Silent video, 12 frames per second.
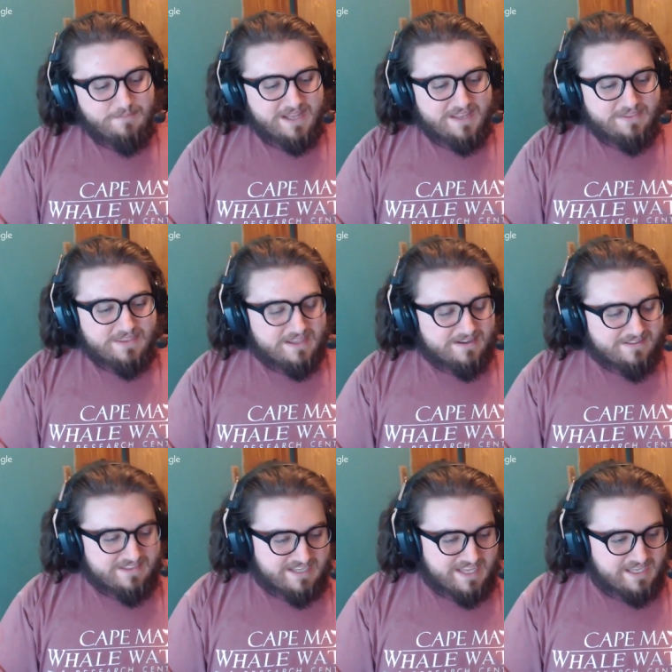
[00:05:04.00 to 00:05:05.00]
But at the end
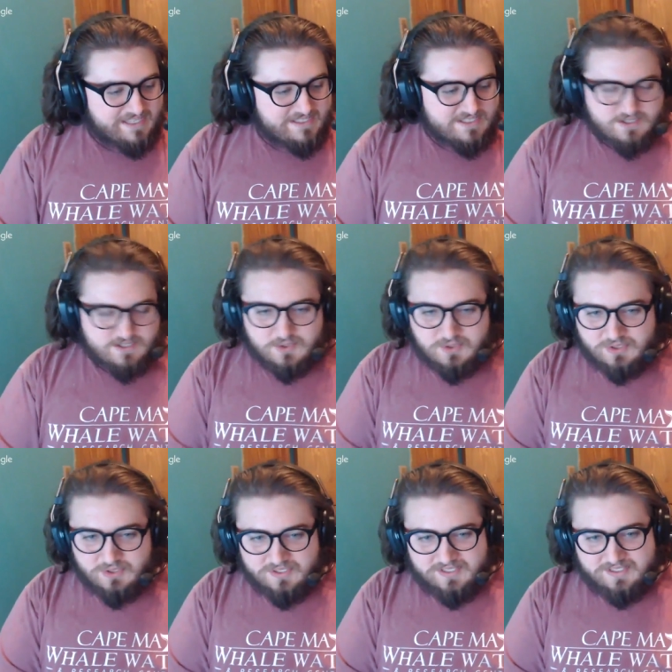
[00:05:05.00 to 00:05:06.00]
of the day, it's a
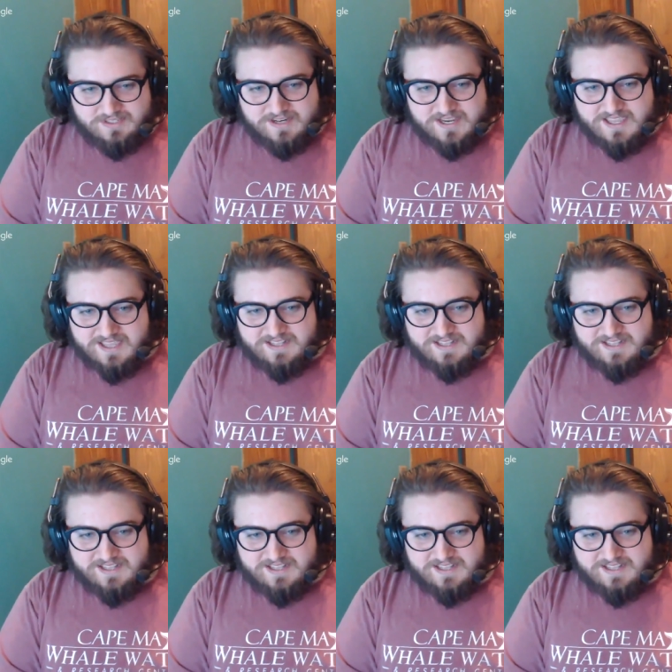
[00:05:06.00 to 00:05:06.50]
tool, right?